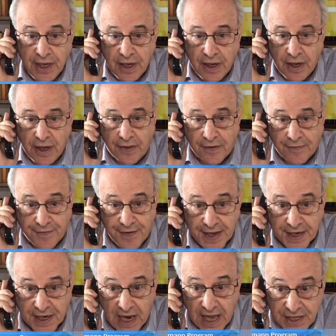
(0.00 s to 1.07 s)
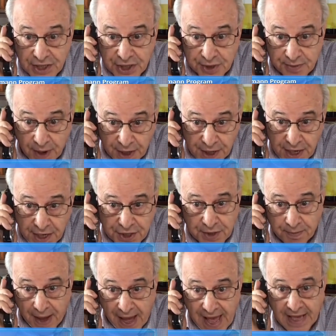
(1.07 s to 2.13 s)
The Fed lends money to
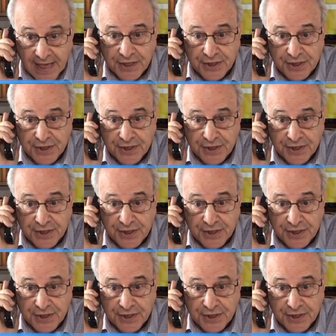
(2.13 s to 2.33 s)
banks.